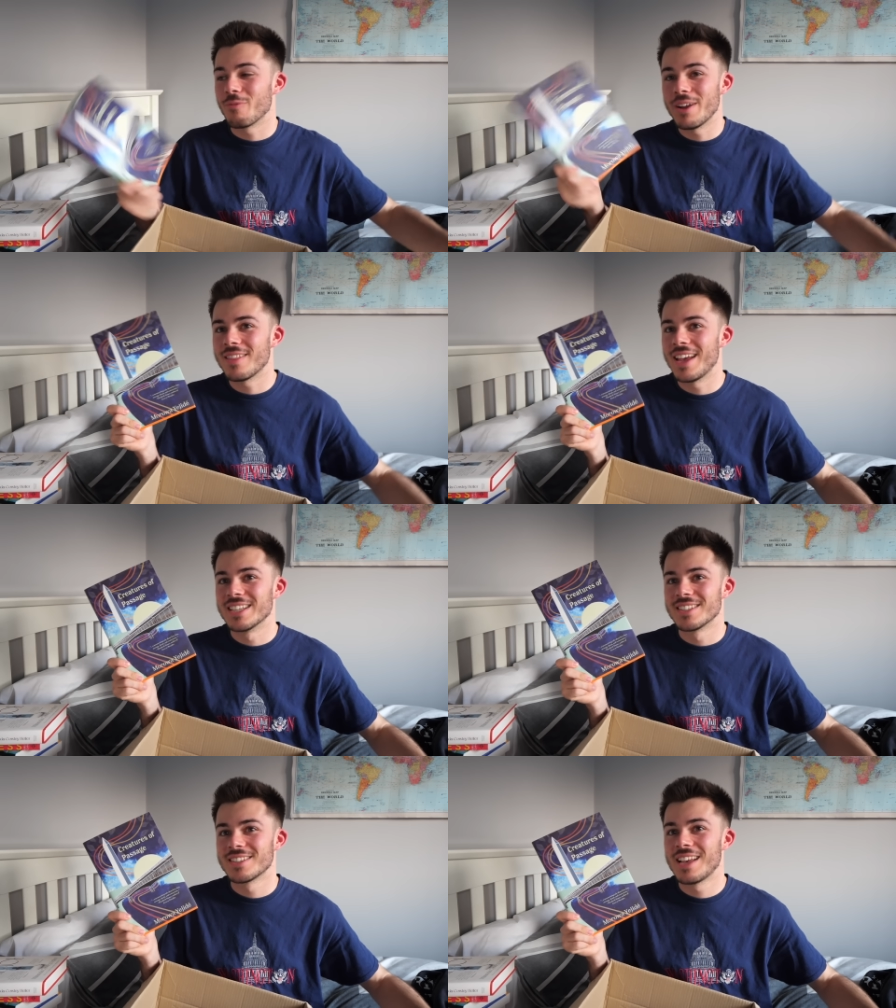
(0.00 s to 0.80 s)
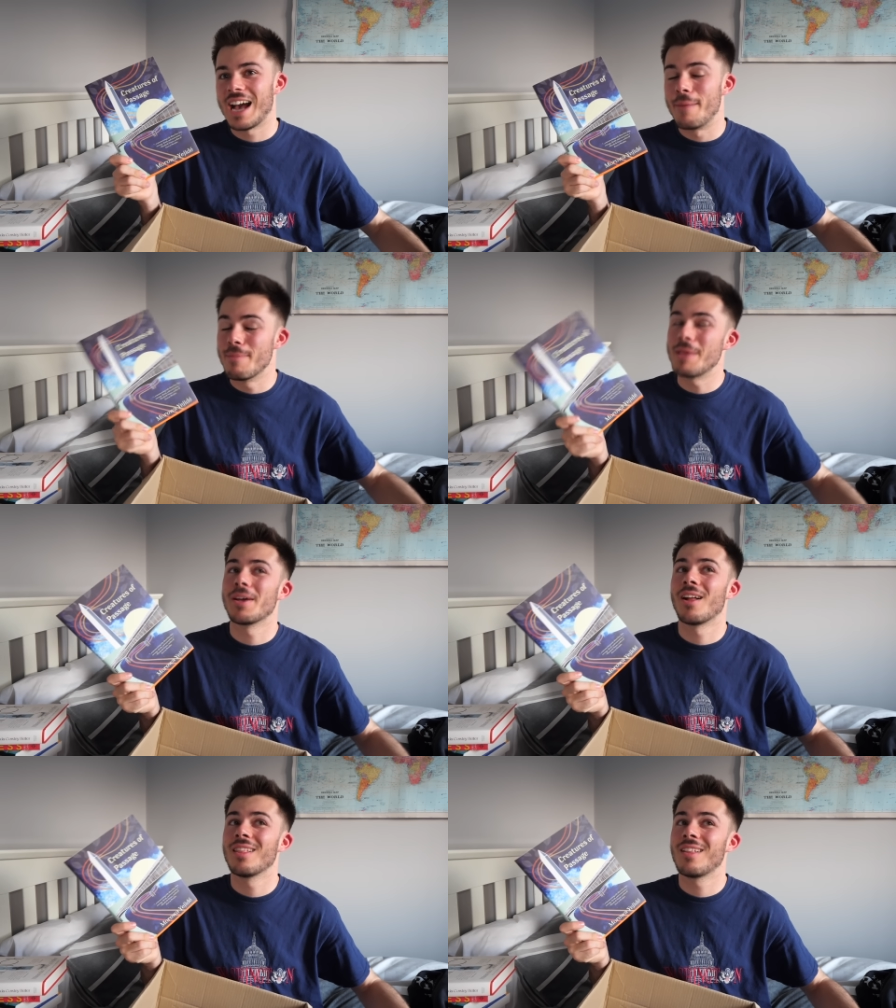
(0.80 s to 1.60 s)
read this, and maybe
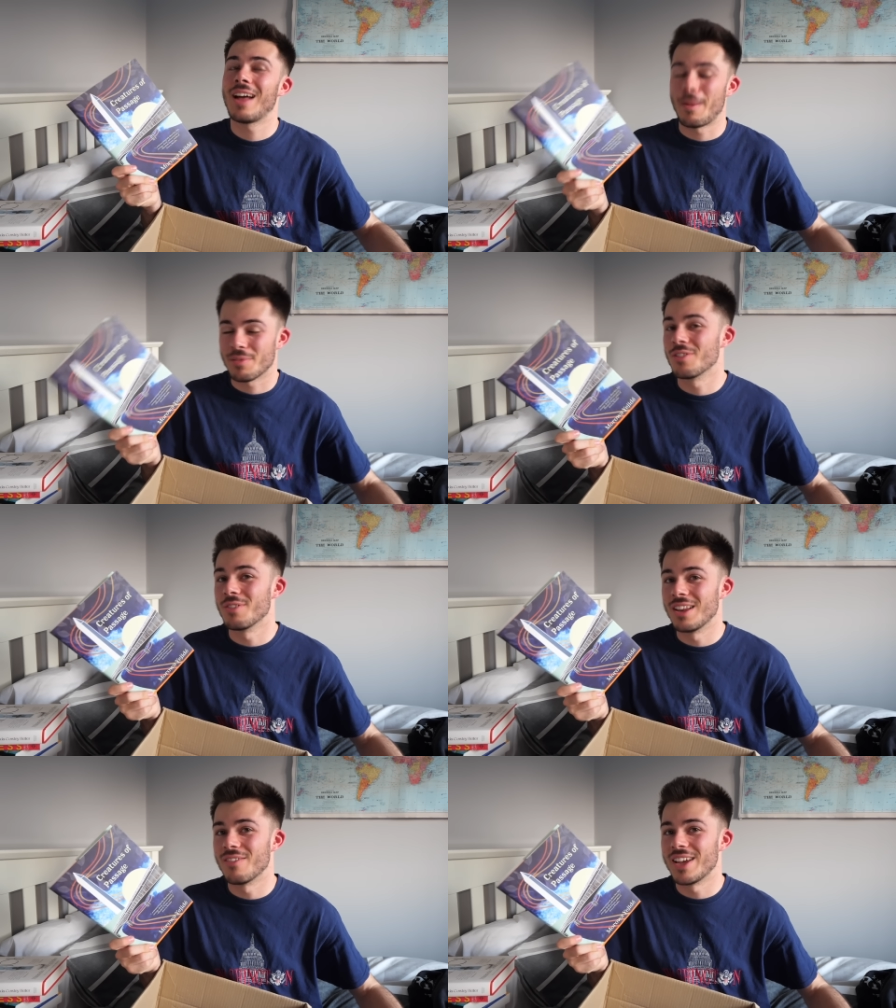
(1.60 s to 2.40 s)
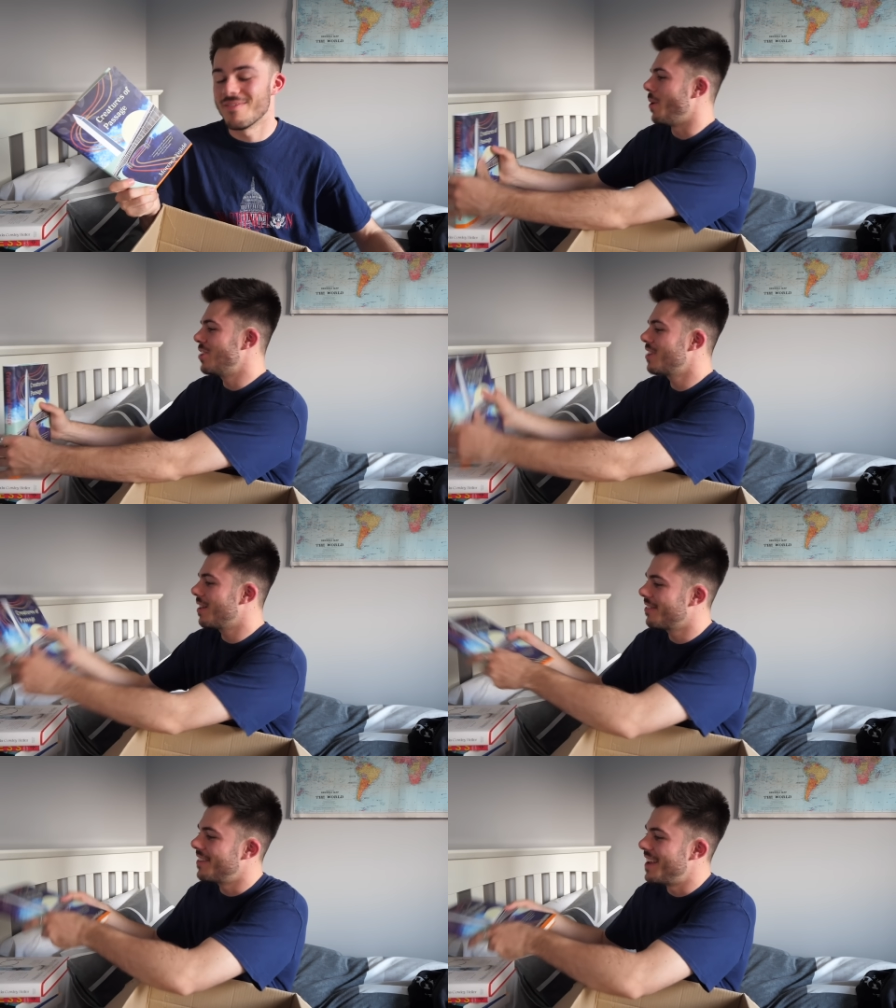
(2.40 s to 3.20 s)
I'll absolutely love it. We
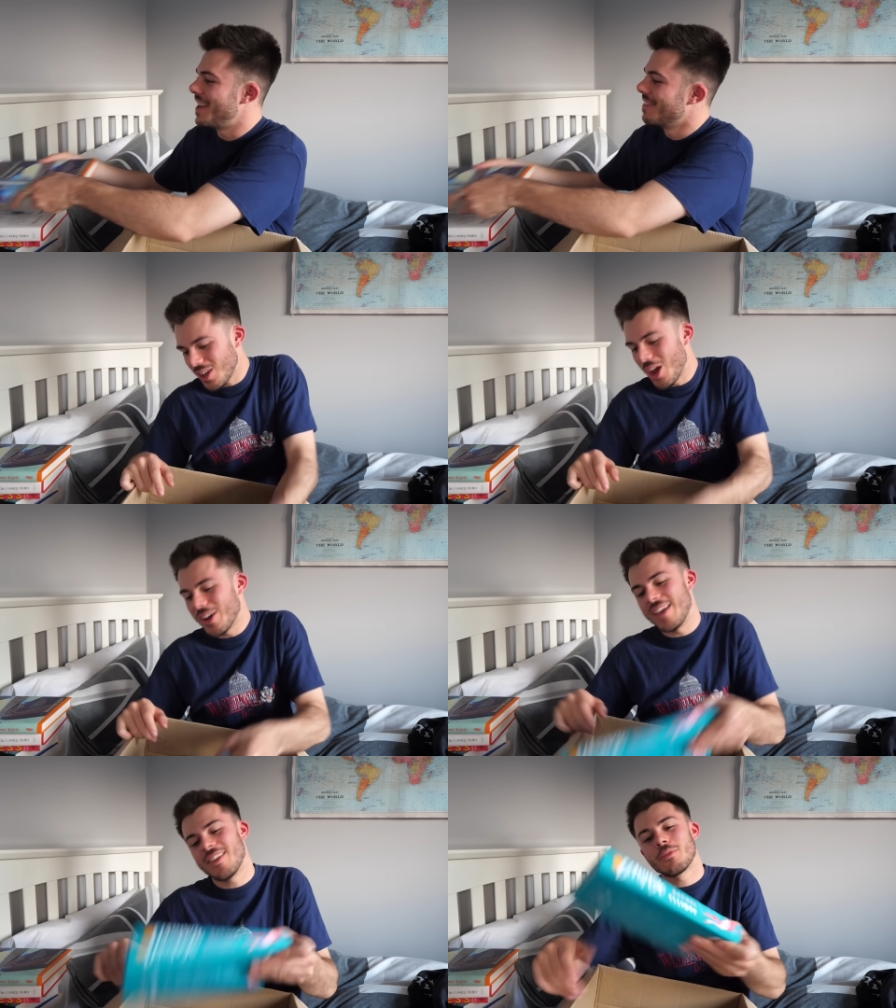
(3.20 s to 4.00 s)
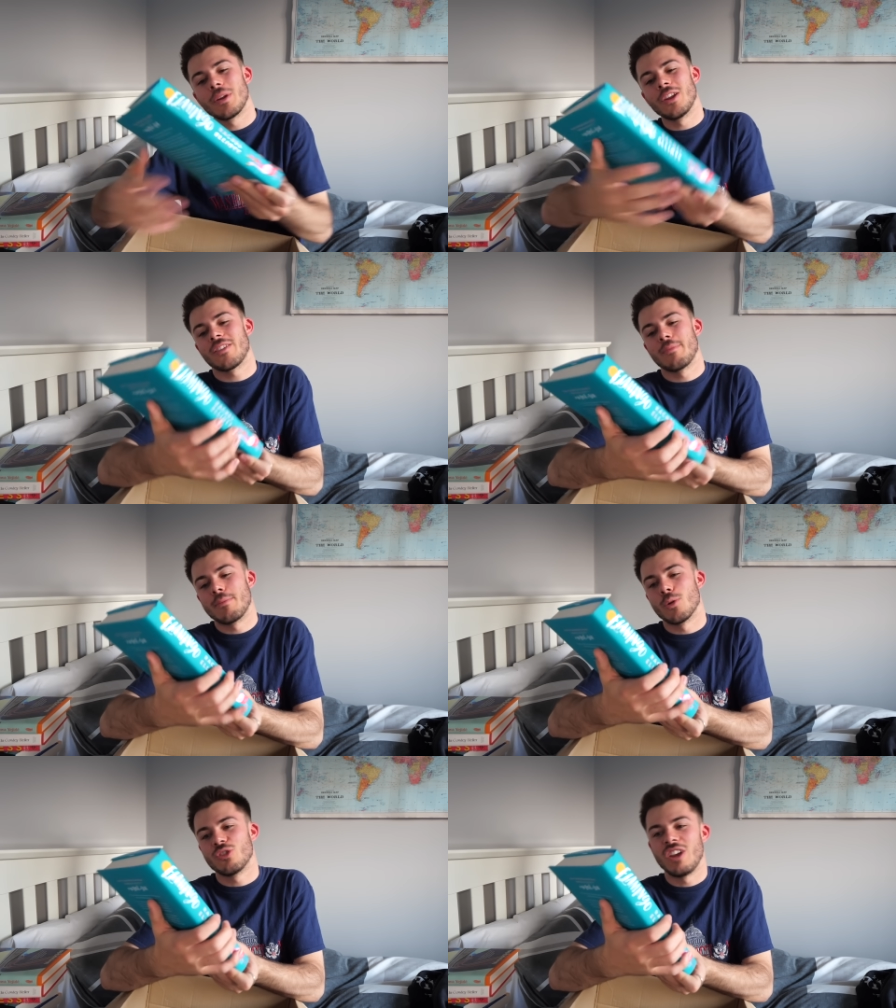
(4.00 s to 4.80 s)
shall see. Okay, this one looks a bit
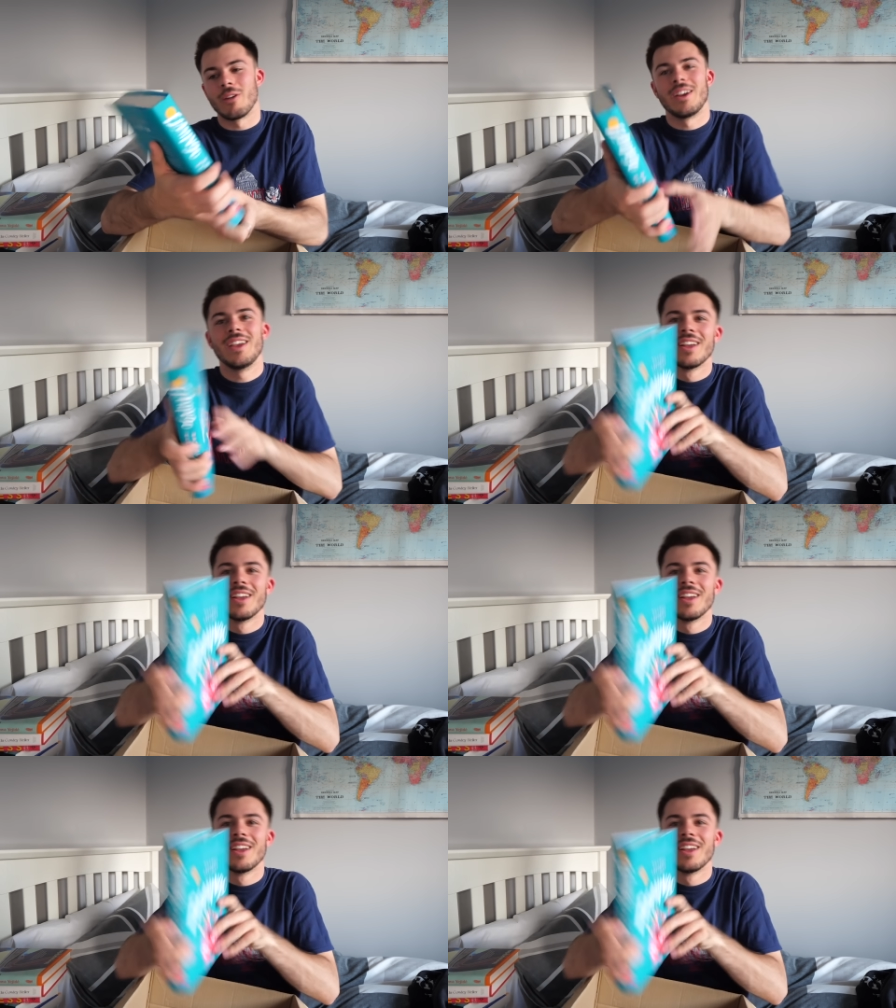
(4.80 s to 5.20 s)
more cheery.